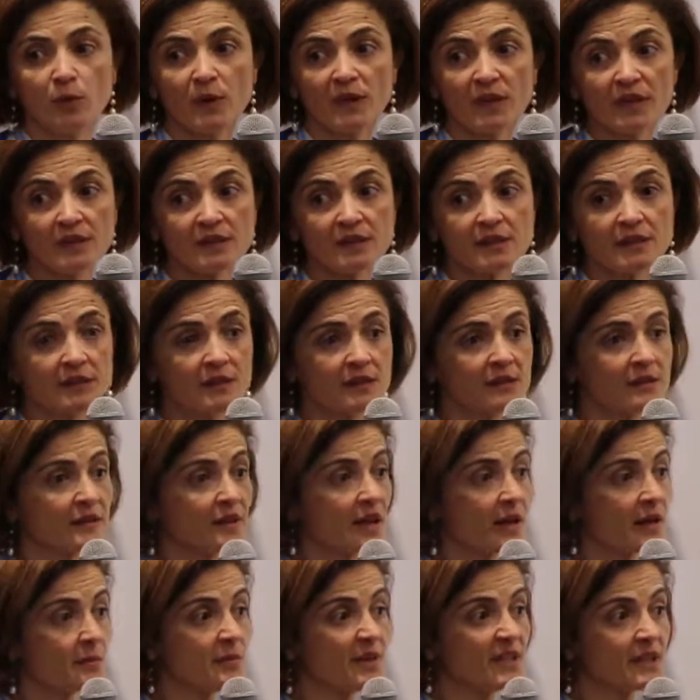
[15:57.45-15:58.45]
wind,
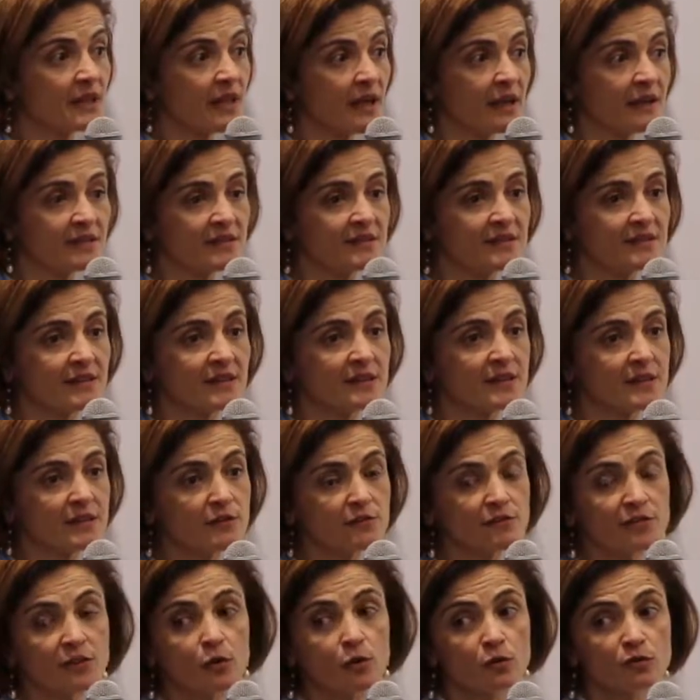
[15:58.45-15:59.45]
intermittence, and
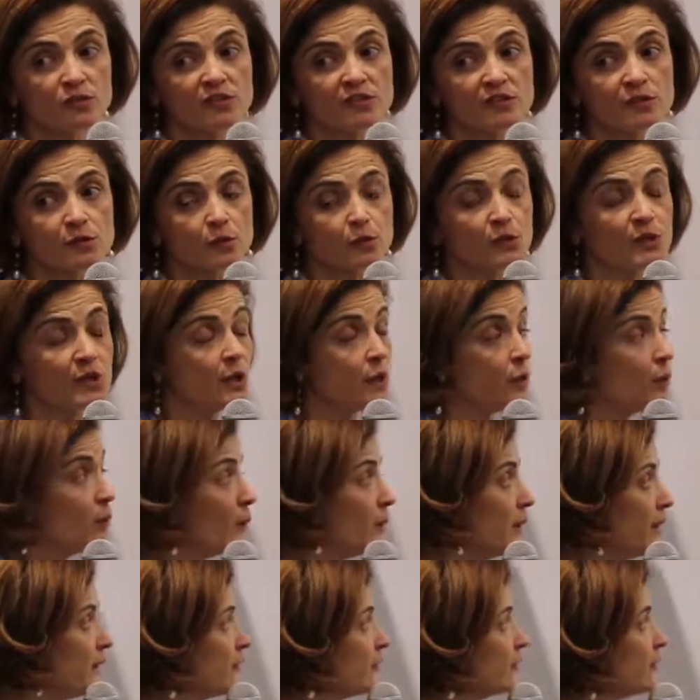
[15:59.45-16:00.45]
difficulties to deal
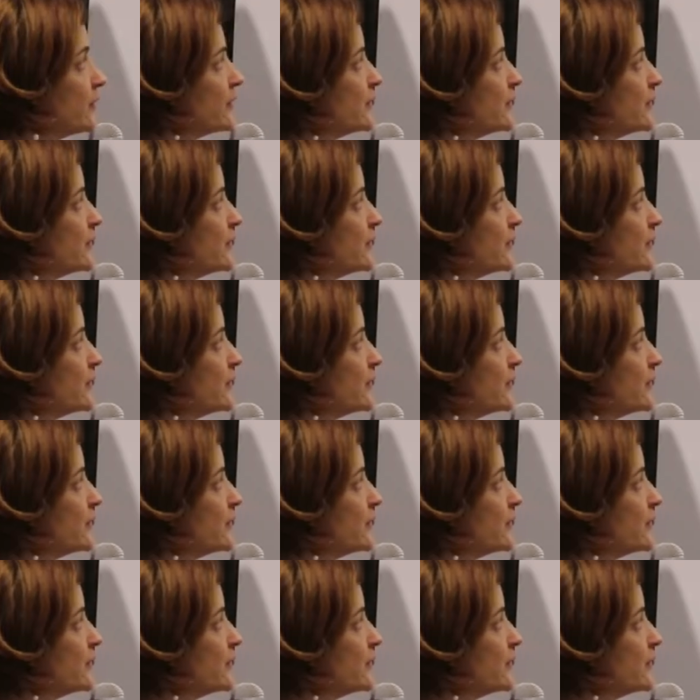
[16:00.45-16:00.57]
with.